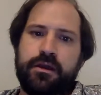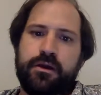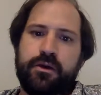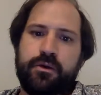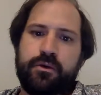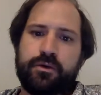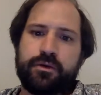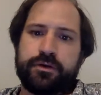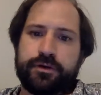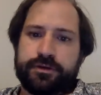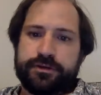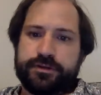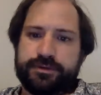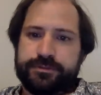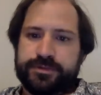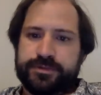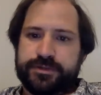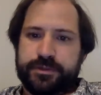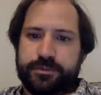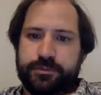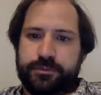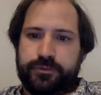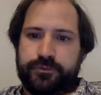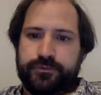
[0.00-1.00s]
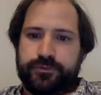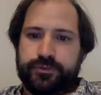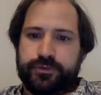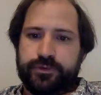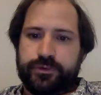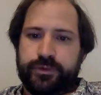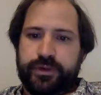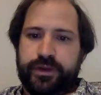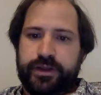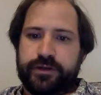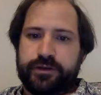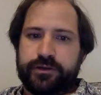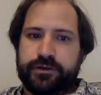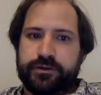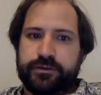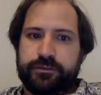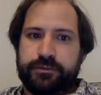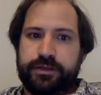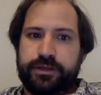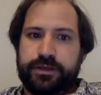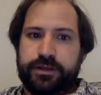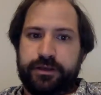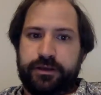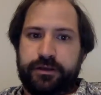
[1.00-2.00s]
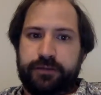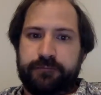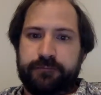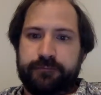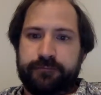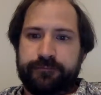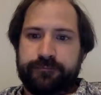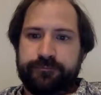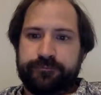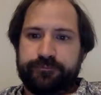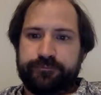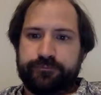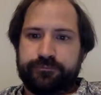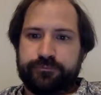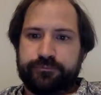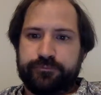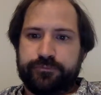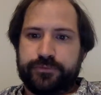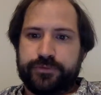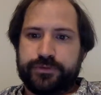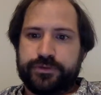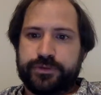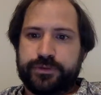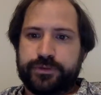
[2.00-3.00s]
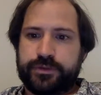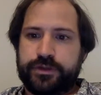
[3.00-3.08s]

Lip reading: Organisms that move through granular media show a